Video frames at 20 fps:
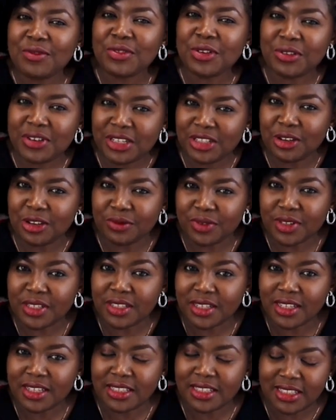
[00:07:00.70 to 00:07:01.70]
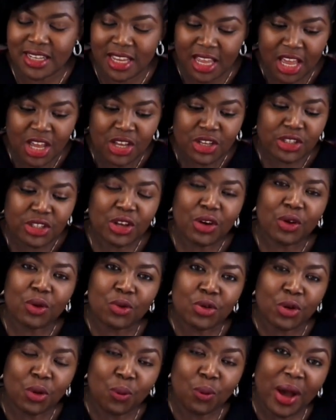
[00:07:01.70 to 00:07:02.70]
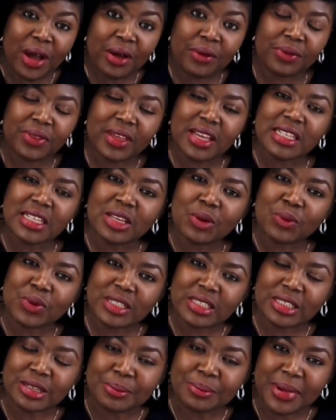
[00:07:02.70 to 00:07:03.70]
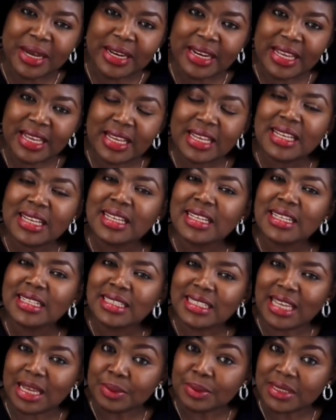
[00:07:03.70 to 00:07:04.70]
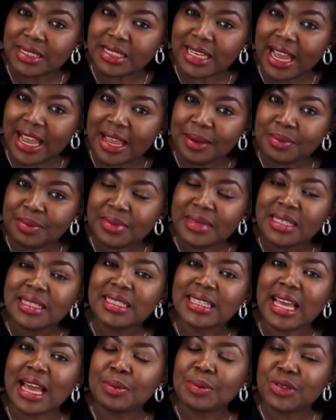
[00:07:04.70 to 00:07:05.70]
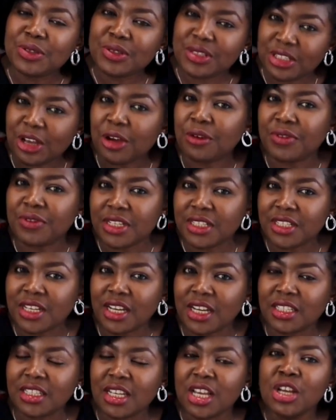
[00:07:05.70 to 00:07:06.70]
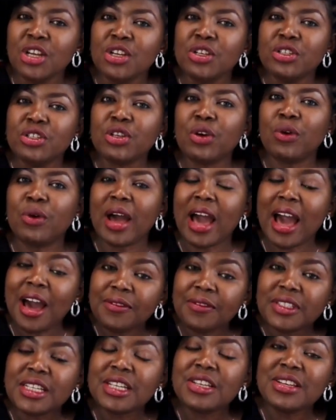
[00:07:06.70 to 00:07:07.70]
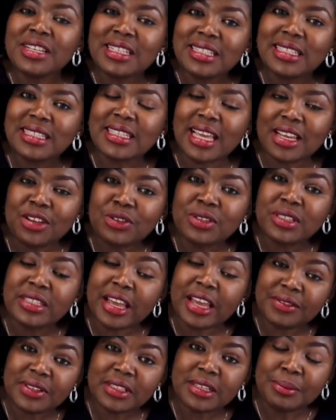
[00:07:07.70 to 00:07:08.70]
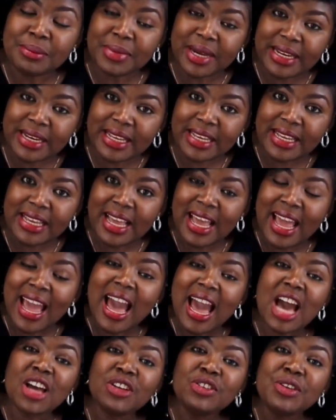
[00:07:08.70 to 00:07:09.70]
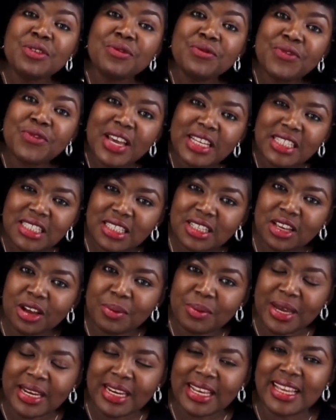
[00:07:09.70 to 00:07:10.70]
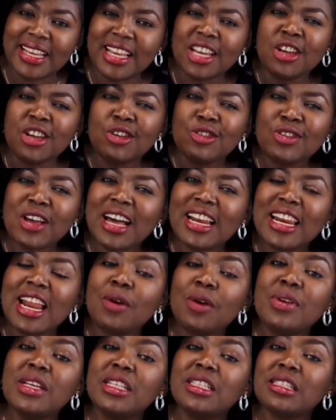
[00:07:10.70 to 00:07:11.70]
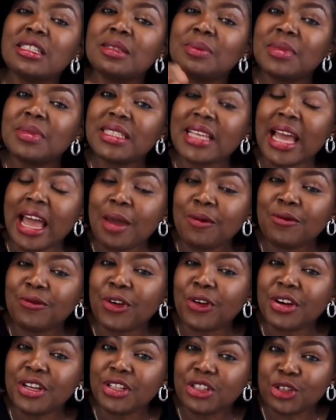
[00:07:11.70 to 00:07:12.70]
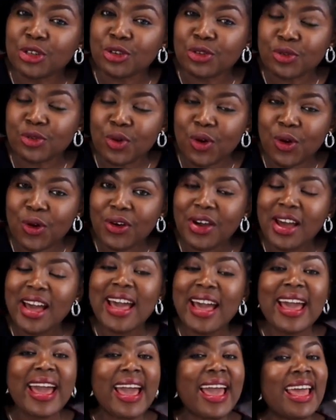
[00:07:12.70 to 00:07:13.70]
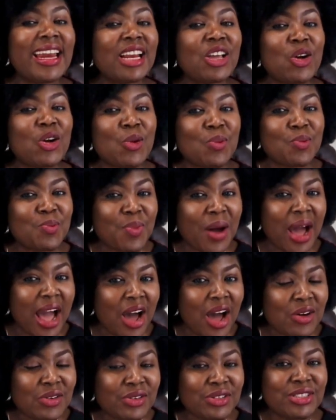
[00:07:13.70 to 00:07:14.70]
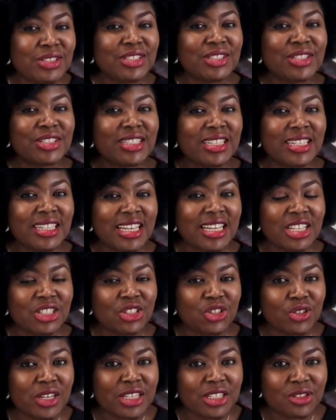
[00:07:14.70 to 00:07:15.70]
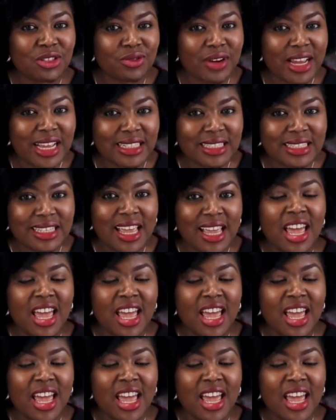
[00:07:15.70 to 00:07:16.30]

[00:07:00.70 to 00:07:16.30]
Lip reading: your rate of return. So your wealth is equals to money times time times rate of return. So after you save some money and you invest your money, you're allowing some time for it to grow and compound using the interest rate.